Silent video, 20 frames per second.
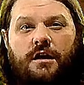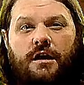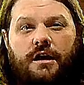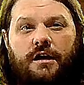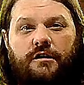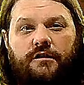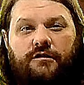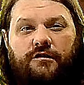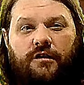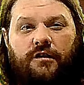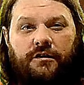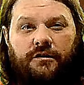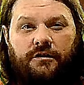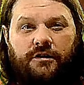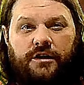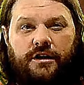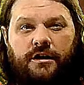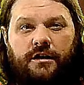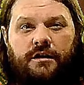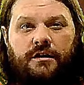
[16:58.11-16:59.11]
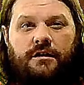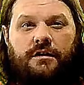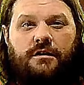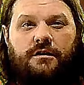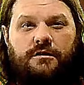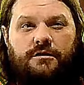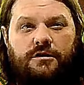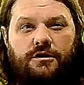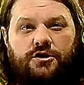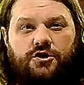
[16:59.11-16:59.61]
And suddenly,
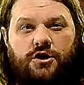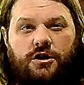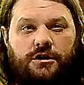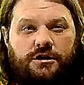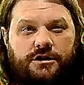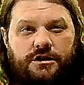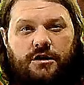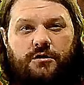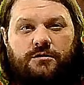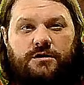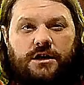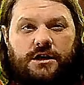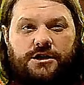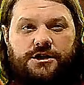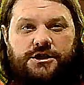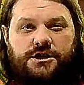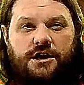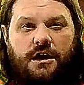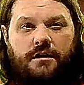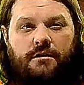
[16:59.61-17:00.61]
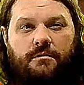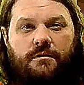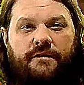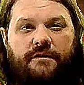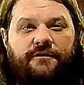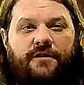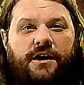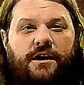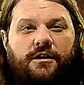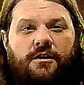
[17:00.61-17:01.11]
the trench-coated, shadowy
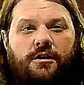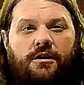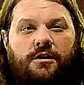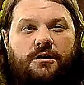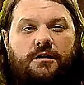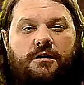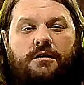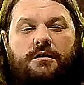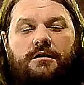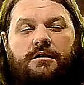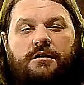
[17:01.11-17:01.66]
figure